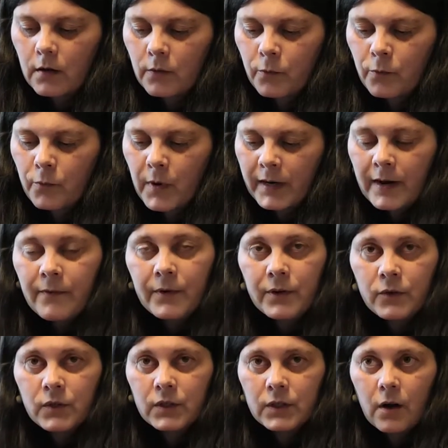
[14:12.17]
whenever
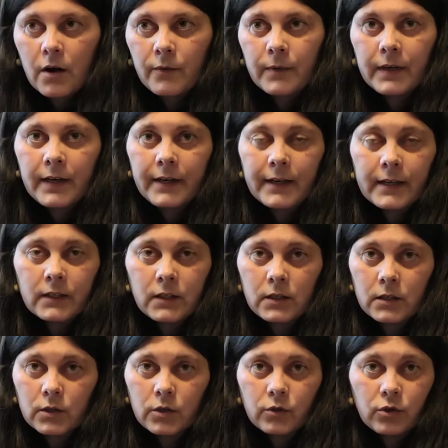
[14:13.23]
you start with it, it's
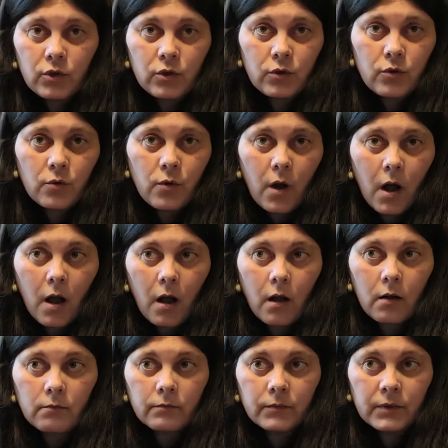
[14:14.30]
good to
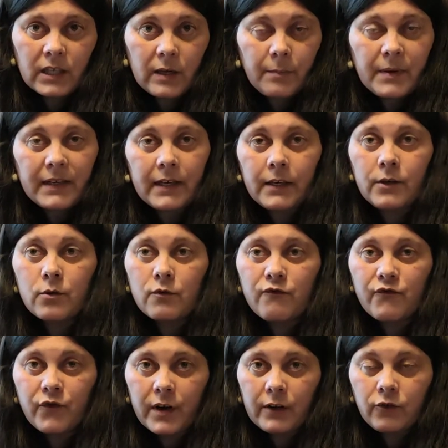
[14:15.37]
um, keep it in your
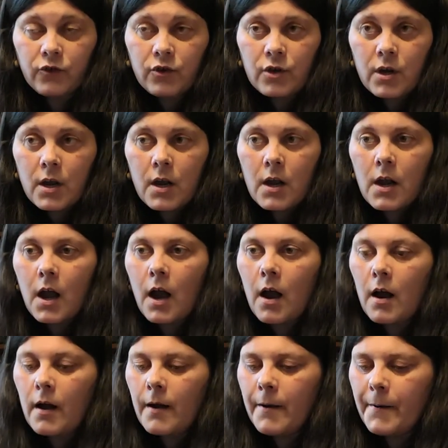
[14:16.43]
fridge.
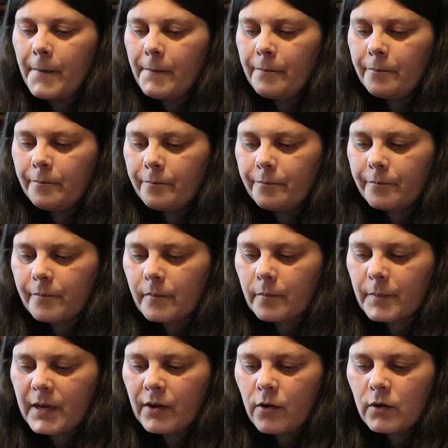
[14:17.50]
Um,
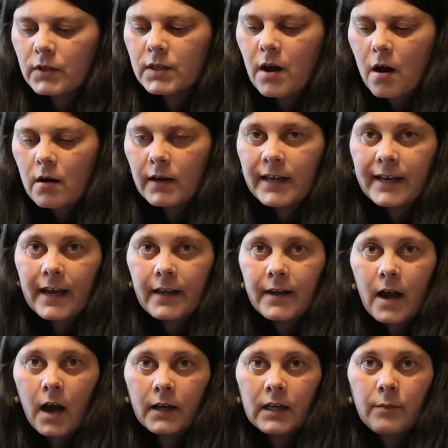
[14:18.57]
because garlic and
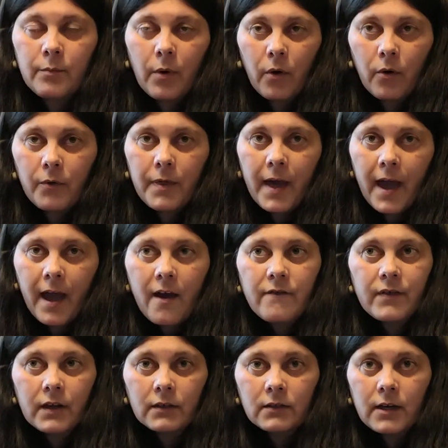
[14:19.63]
honey both have
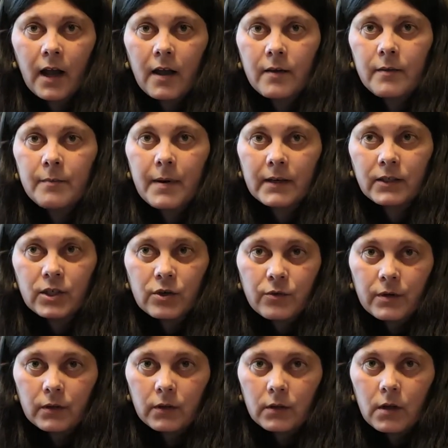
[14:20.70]

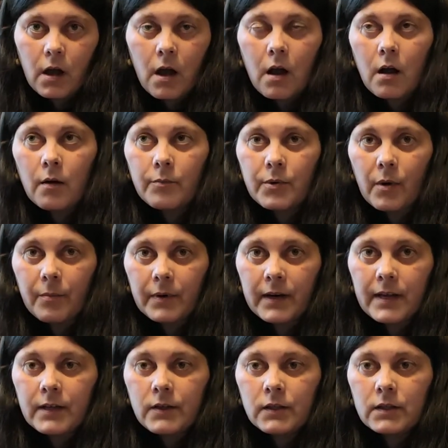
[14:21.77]
antibacterial uh,
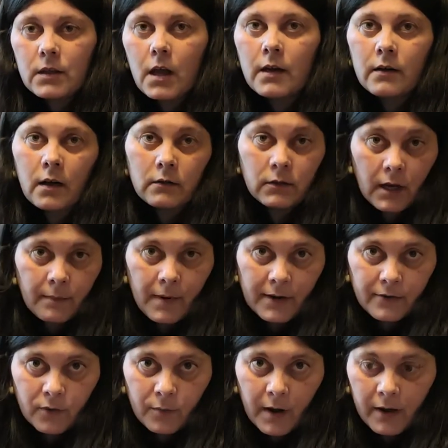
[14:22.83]
properties and
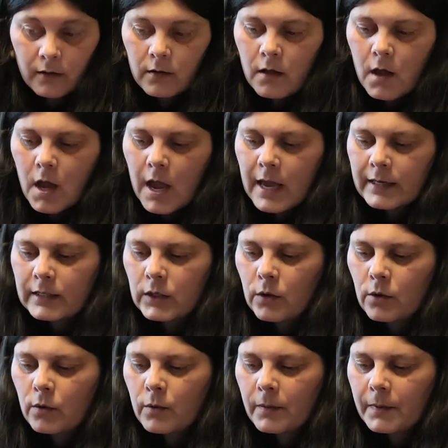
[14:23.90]
antimicrobial,
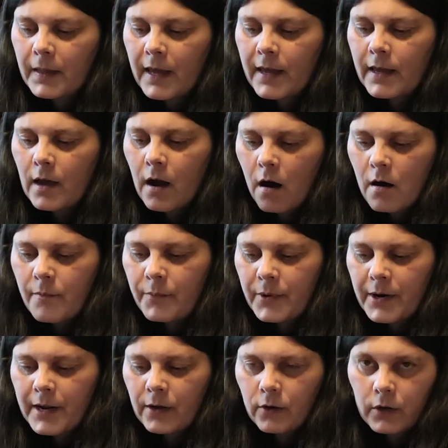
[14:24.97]
so they are
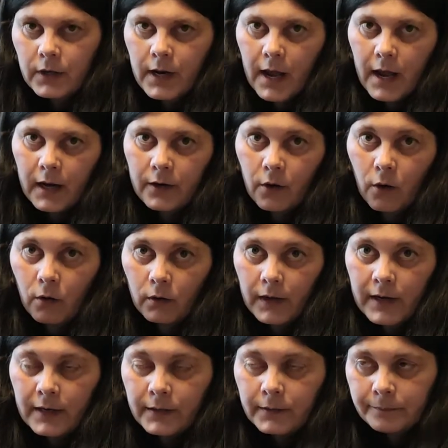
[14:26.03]
pretty good at
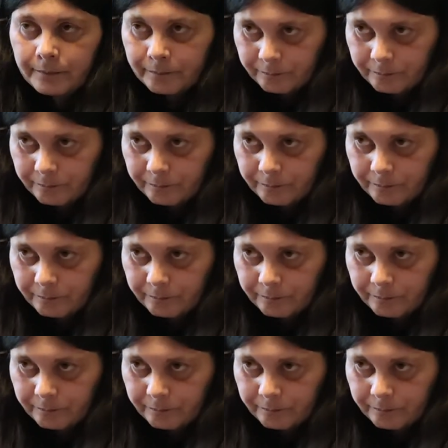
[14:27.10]
holding.